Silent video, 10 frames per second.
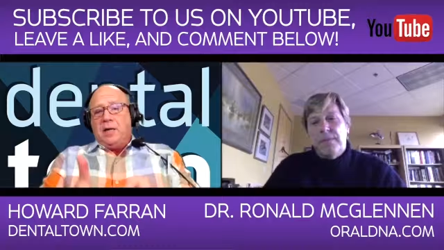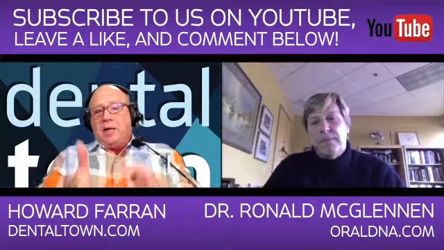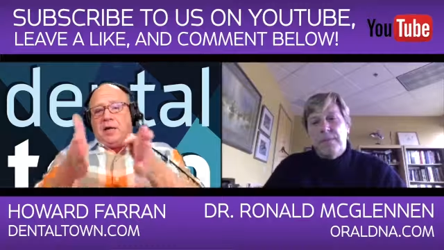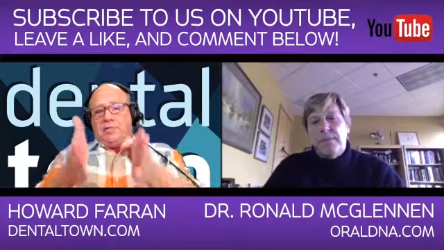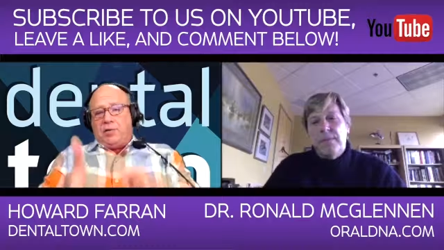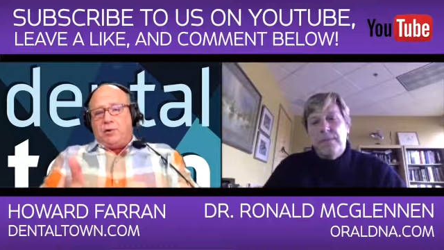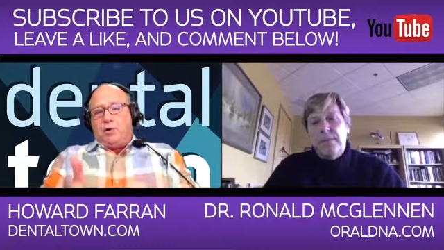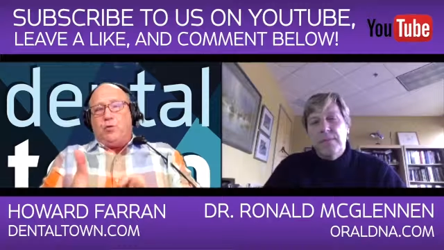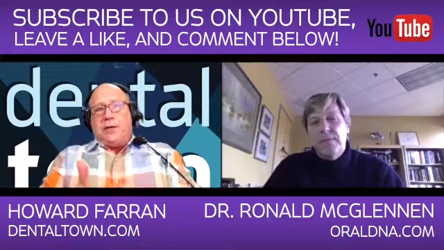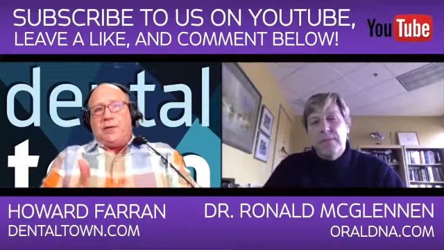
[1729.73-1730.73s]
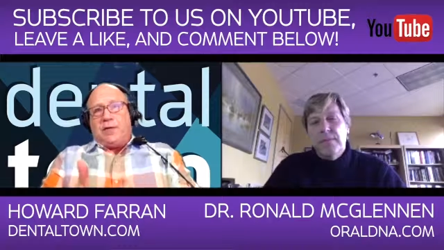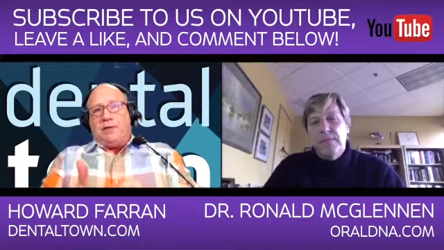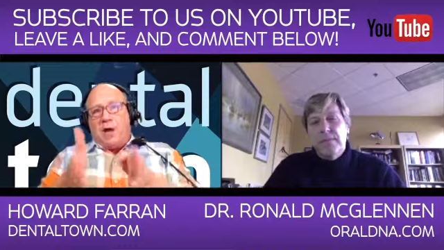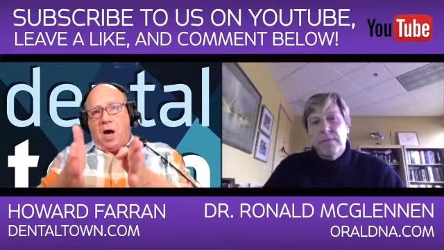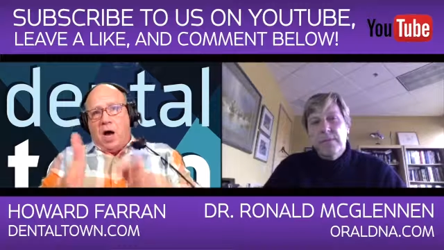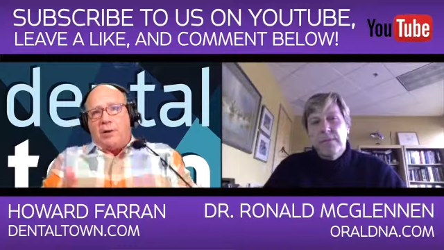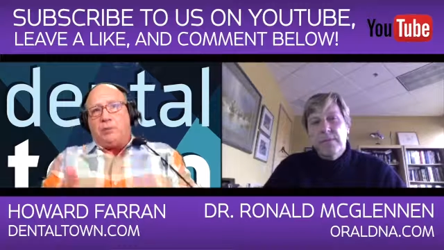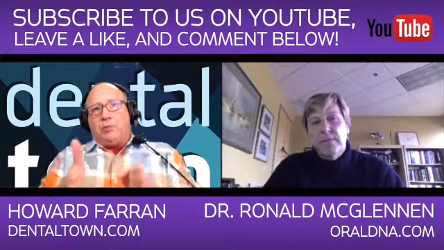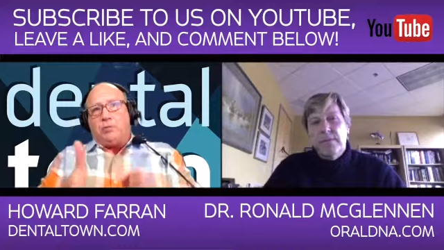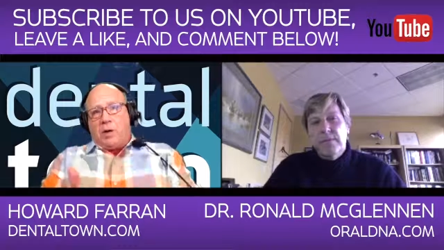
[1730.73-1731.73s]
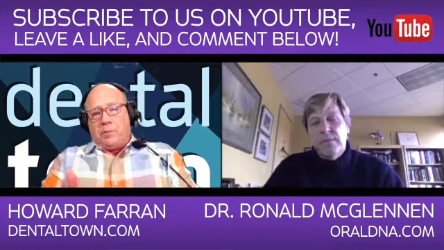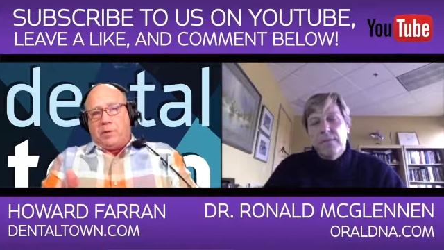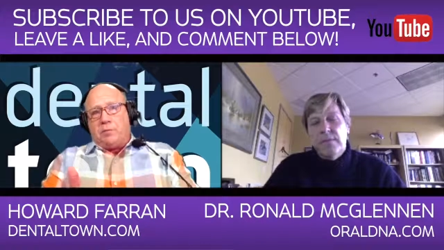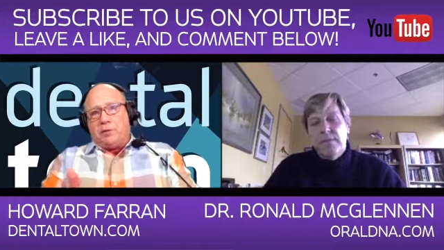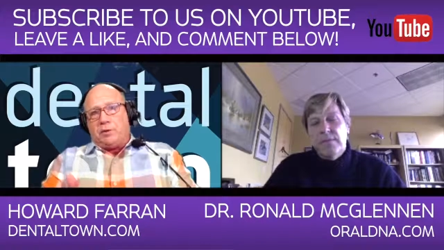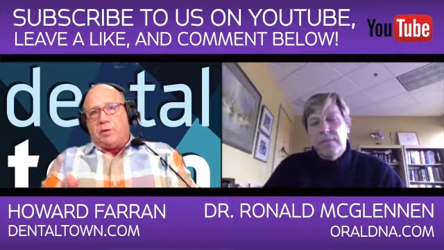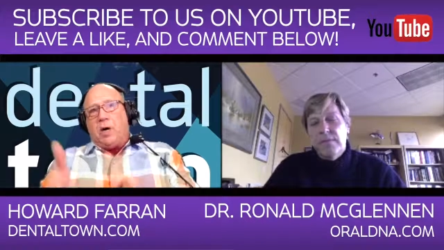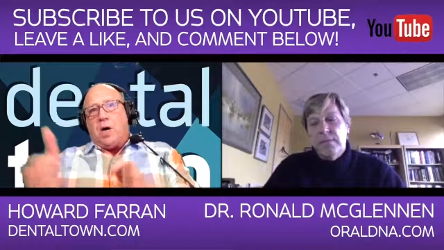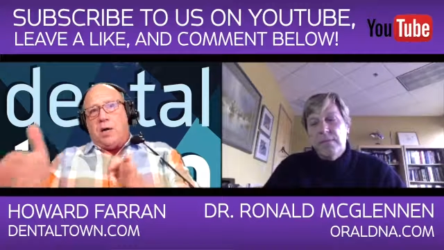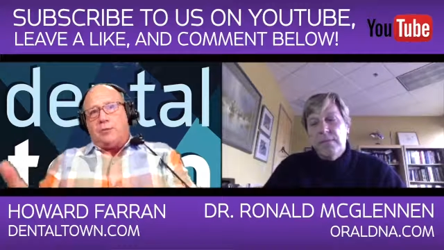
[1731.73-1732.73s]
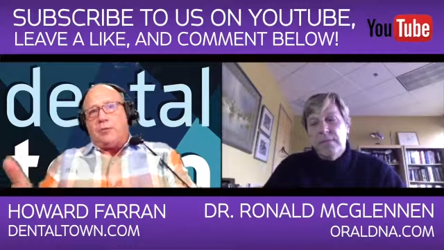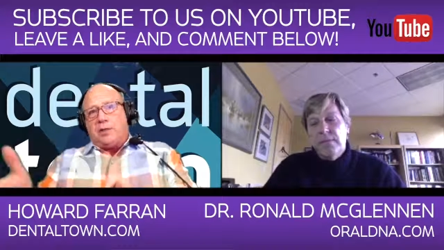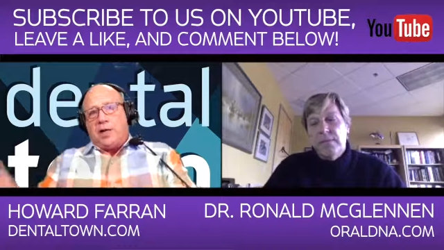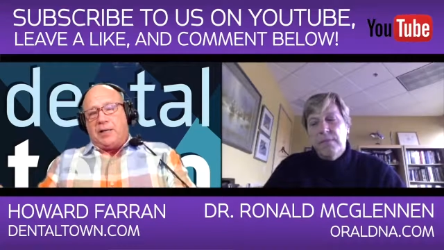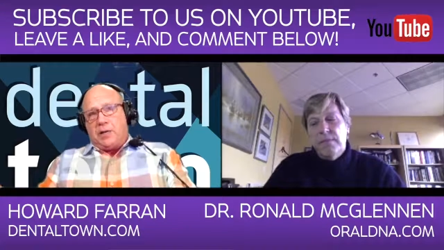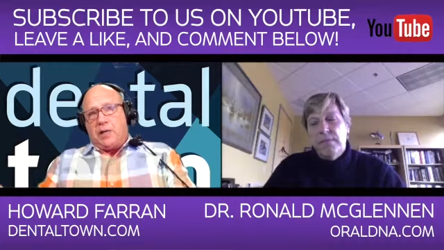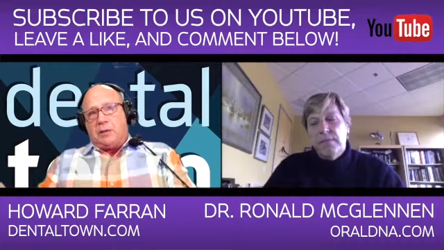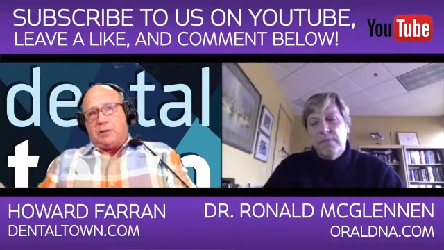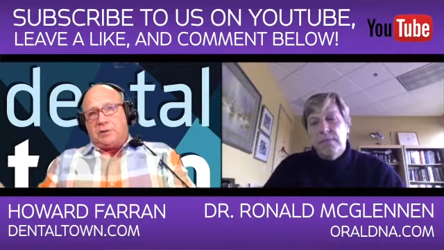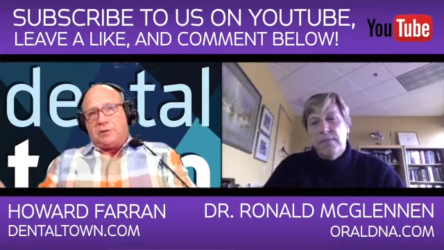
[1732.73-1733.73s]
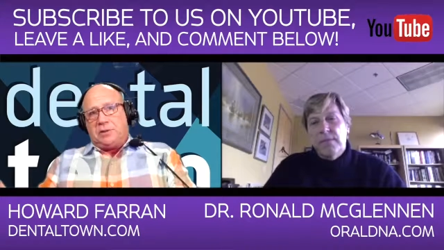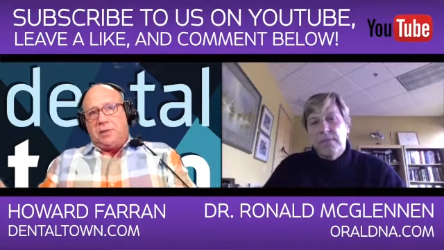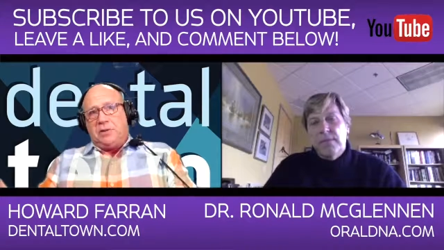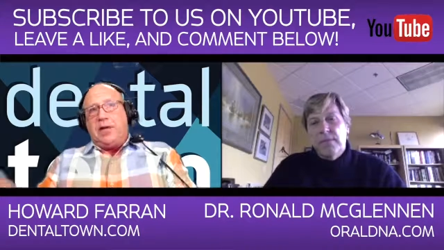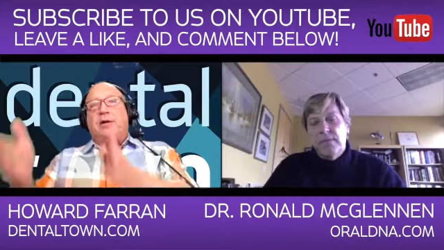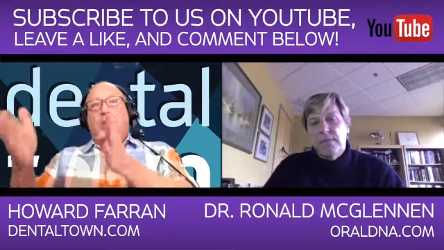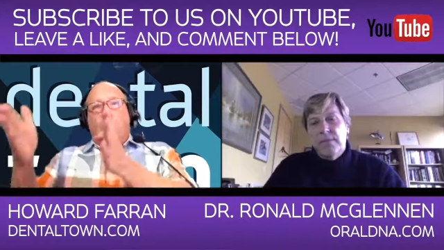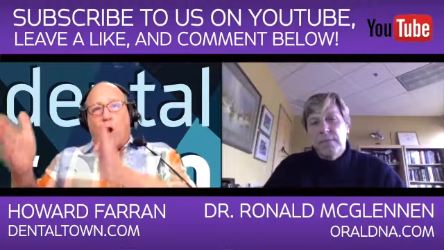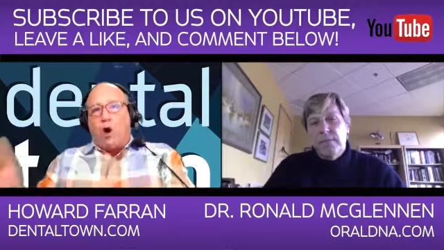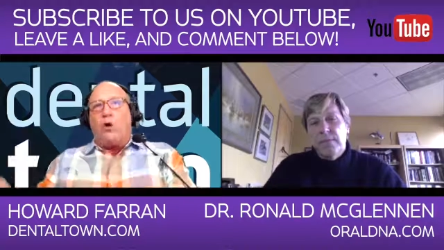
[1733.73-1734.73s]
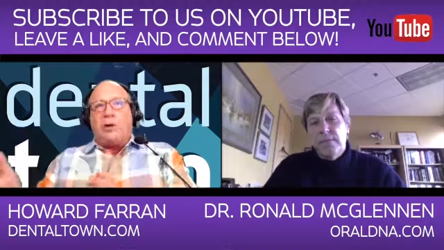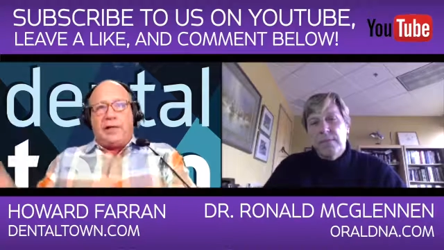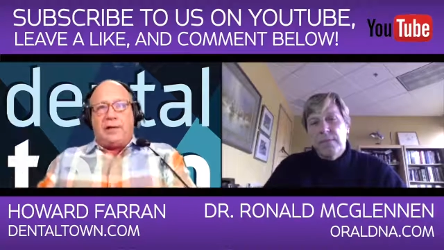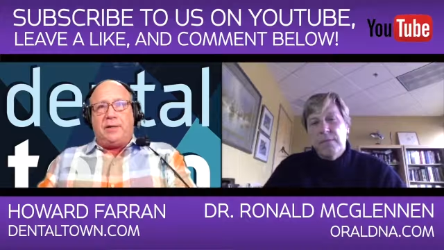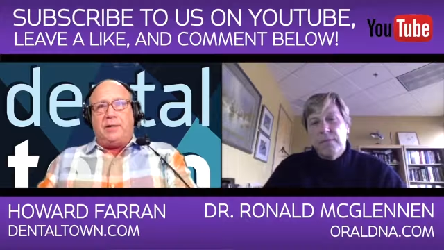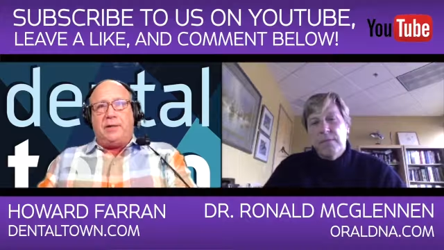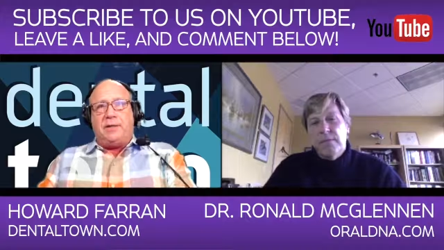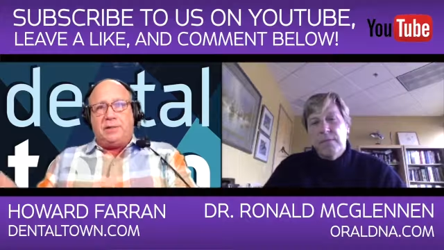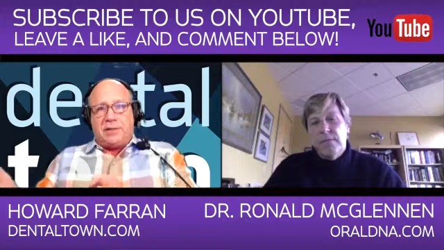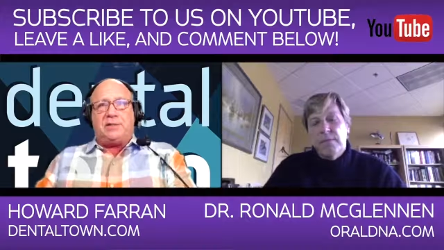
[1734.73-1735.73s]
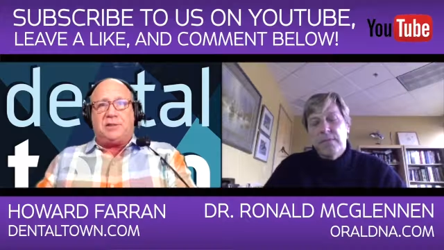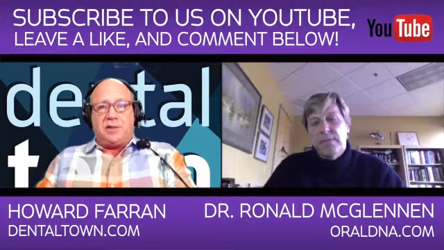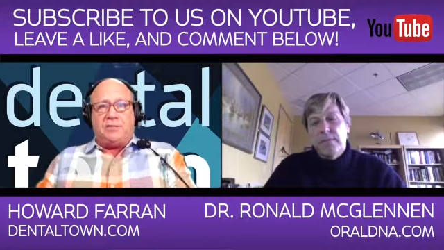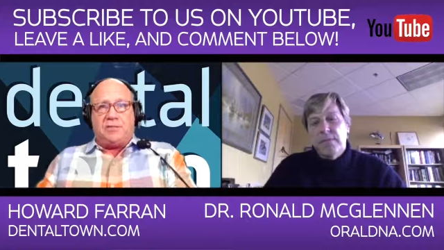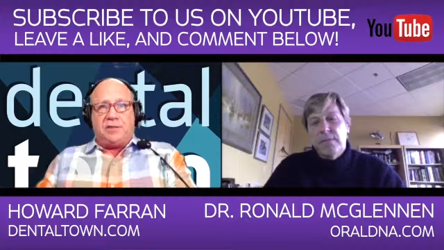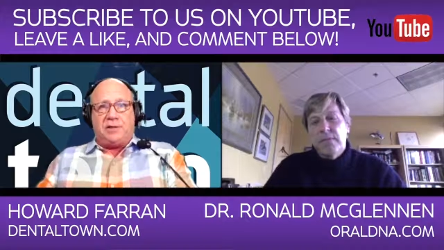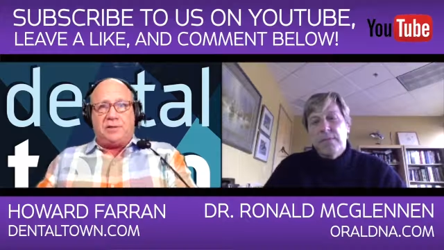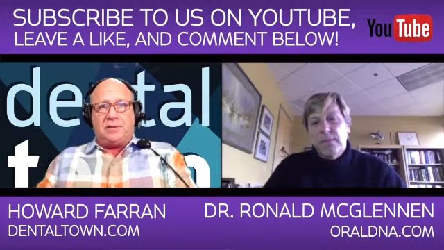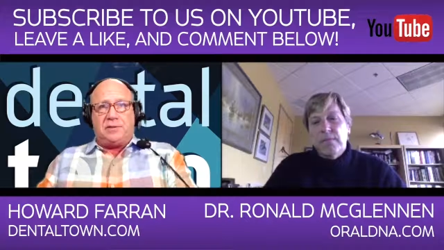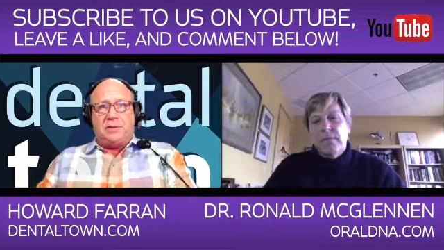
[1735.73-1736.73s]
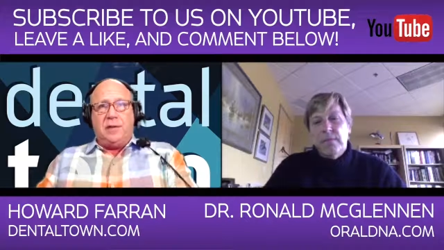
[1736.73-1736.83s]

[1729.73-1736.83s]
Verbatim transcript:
Speaker 1: if you went, if a hundred women went to a hundred gynecologists, they'd all get tests done for this.